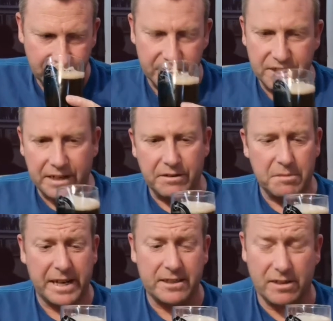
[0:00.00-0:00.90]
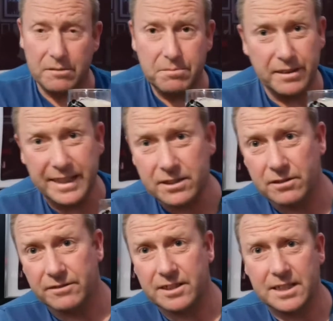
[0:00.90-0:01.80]
The stouty black side. But that's
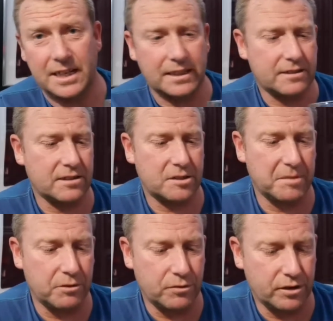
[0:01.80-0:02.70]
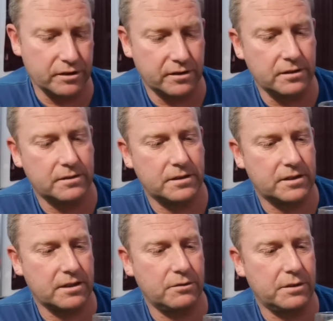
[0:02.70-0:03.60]
not to say it doesn't smell good.
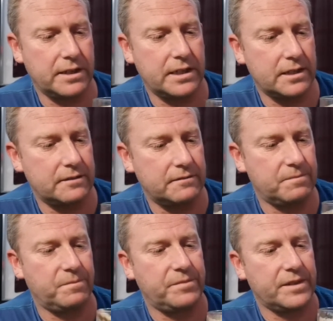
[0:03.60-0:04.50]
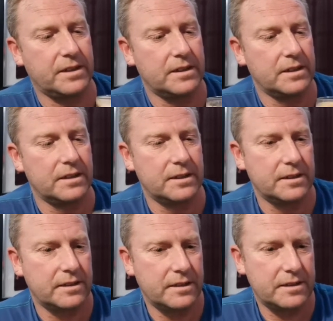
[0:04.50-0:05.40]
So
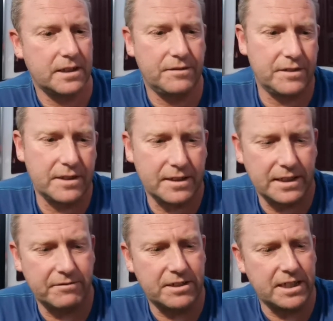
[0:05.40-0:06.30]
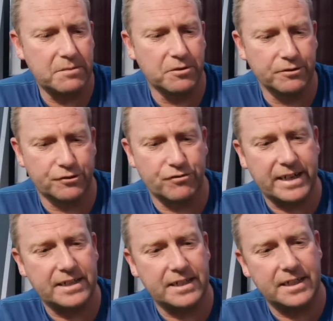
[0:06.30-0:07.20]
let's see if there is any more
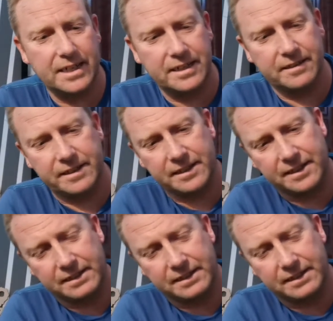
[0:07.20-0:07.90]
dregs in there that I